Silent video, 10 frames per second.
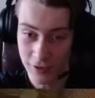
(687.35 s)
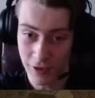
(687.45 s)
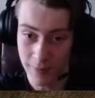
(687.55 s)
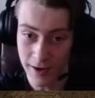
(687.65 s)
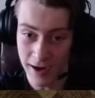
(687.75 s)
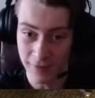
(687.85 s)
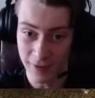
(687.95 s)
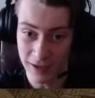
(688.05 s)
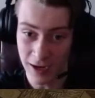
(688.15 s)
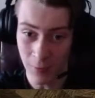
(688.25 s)
so I might have
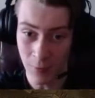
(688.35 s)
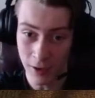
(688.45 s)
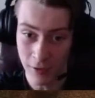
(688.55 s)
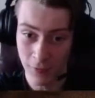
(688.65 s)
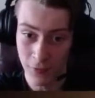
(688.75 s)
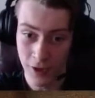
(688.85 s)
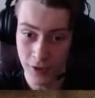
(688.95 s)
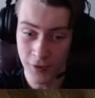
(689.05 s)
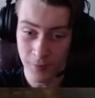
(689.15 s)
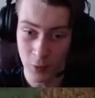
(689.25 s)
to get rid of
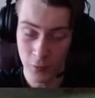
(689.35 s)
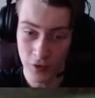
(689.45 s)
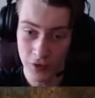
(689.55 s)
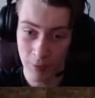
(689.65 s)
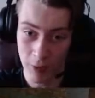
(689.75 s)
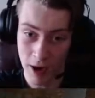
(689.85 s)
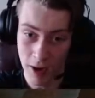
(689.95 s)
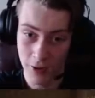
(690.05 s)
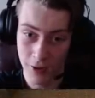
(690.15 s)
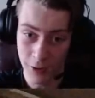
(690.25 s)
this and move it somewhere
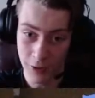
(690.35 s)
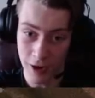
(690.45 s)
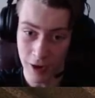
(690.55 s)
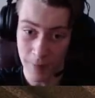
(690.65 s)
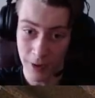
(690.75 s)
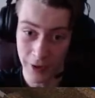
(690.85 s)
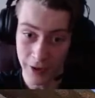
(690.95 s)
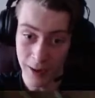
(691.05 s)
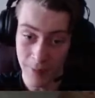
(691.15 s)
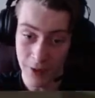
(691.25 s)
else and start
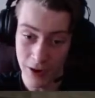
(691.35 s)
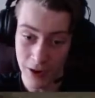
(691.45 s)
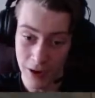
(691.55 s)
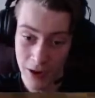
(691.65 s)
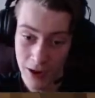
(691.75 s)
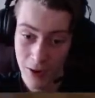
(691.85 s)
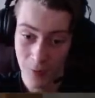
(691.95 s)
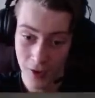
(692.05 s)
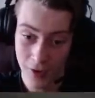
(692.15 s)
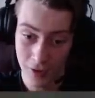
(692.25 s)
building up the
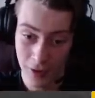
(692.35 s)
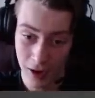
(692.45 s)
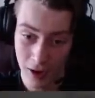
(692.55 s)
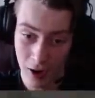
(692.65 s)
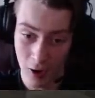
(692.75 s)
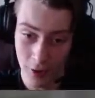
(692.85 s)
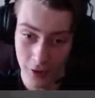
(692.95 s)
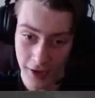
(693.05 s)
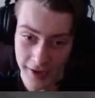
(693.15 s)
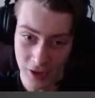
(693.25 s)
rest of the
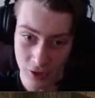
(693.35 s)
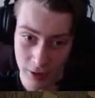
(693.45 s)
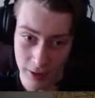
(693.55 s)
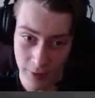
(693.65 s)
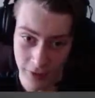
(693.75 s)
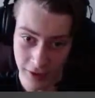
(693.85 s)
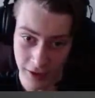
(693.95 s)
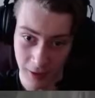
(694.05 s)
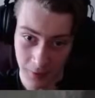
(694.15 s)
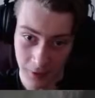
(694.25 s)
second tree once I get
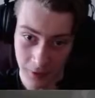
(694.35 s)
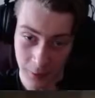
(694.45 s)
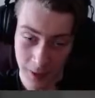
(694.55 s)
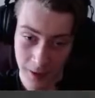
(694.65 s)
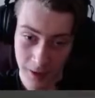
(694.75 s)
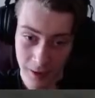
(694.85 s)
done with this one.